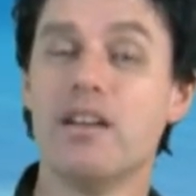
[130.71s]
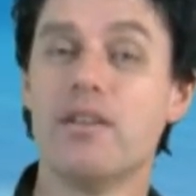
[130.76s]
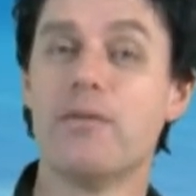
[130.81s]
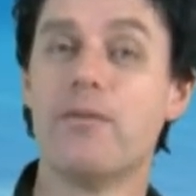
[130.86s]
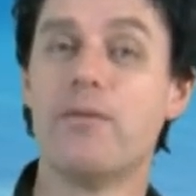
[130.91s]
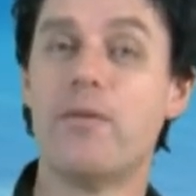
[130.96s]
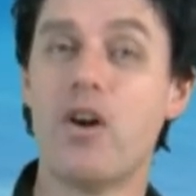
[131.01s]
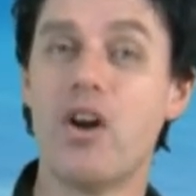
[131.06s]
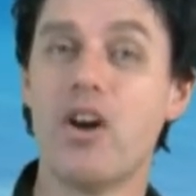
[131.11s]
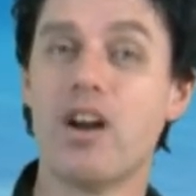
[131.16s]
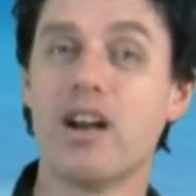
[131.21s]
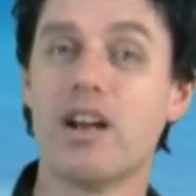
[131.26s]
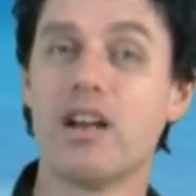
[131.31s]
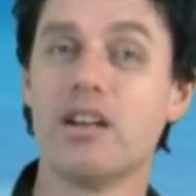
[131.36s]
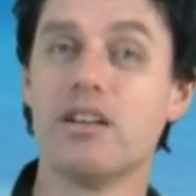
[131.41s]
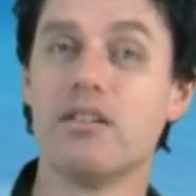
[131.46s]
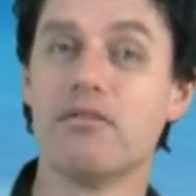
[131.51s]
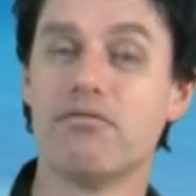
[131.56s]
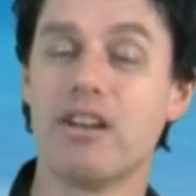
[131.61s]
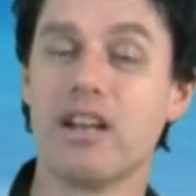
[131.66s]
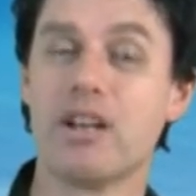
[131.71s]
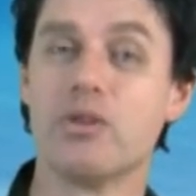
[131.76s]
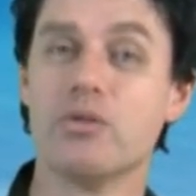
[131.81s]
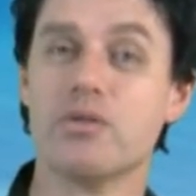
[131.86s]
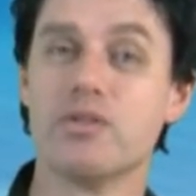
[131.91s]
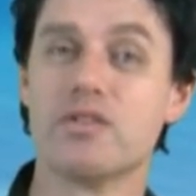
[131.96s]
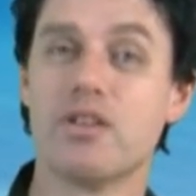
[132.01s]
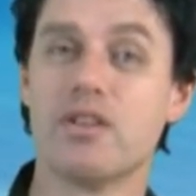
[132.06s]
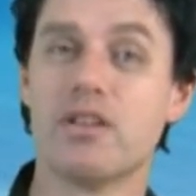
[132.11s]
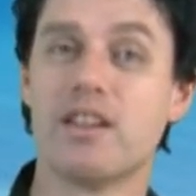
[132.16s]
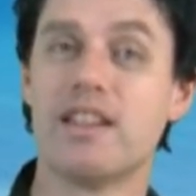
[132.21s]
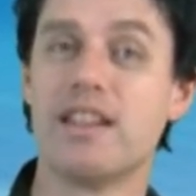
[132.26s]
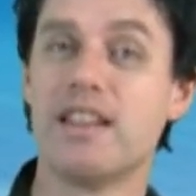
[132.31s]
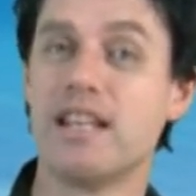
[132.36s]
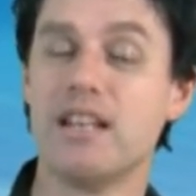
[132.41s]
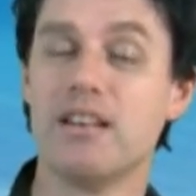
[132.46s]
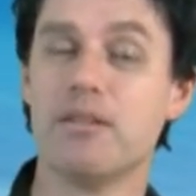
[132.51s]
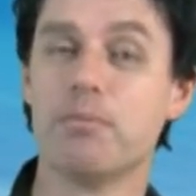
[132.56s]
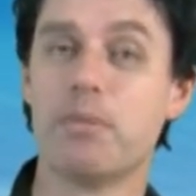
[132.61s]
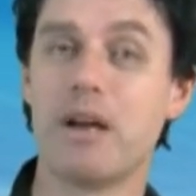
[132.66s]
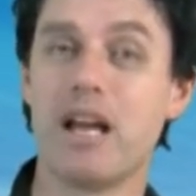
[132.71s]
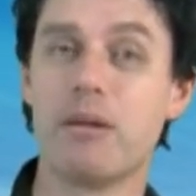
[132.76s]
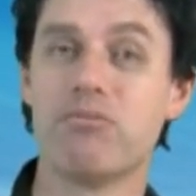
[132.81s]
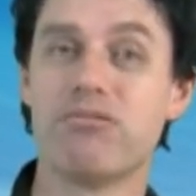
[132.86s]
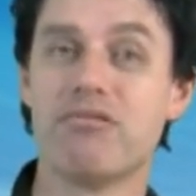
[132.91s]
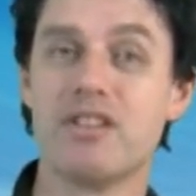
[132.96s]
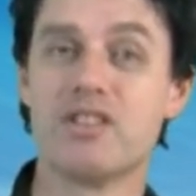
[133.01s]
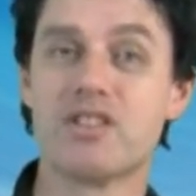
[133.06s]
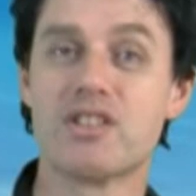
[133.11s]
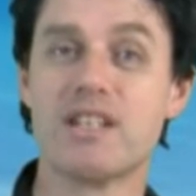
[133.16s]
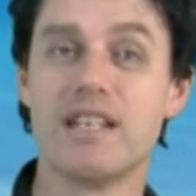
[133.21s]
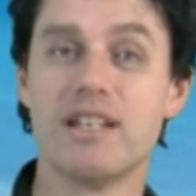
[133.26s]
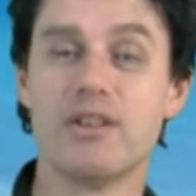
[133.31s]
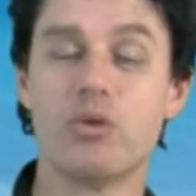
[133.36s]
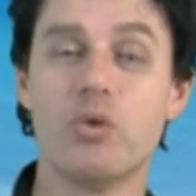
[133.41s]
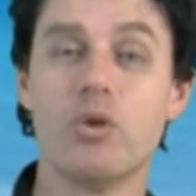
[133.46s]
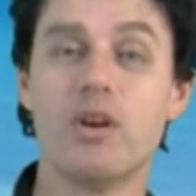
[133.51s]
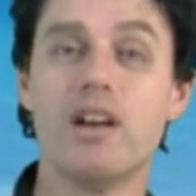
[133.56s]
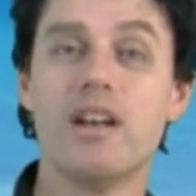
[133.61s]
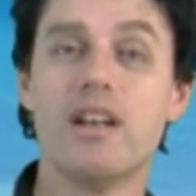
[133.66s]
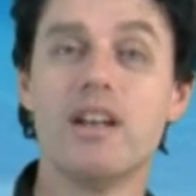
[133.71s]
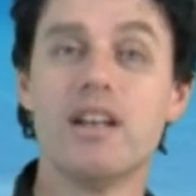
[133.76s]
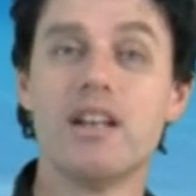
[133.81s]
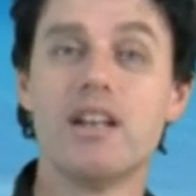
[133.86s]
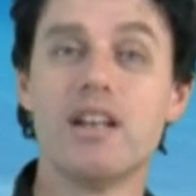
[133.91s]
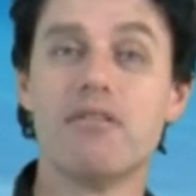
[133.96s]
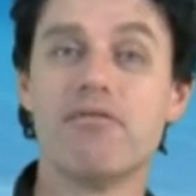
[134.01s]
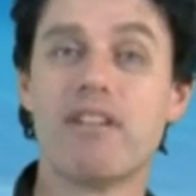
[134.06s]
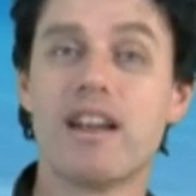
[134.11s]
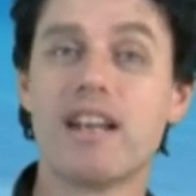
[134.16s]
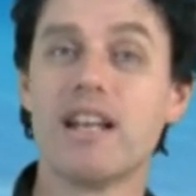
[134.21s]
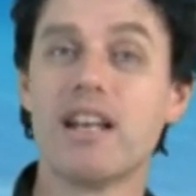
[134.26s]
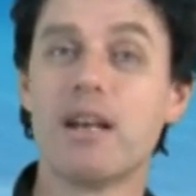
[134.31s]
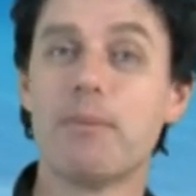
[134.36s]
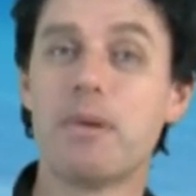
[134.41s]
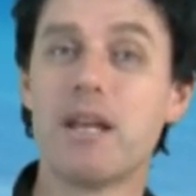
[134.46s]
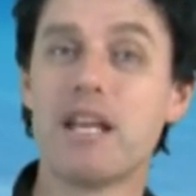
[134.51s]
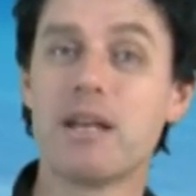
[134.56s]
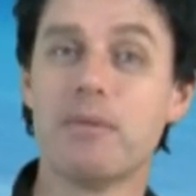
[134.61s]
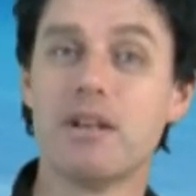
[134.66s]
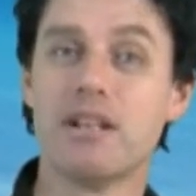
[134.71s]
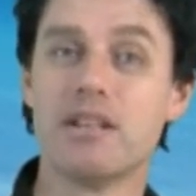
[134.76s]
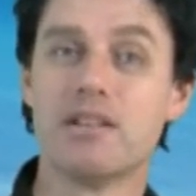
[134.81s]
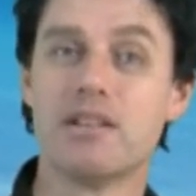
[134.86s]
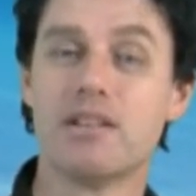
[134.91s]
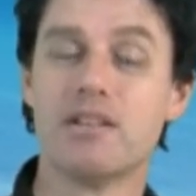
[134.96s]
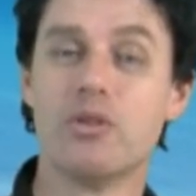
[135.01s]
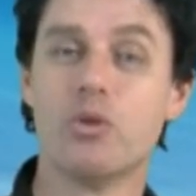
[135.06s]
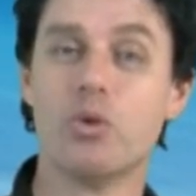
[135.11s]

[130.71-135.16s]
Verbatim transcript: fine wrinkles on thin, papery skin, or irregular pigment,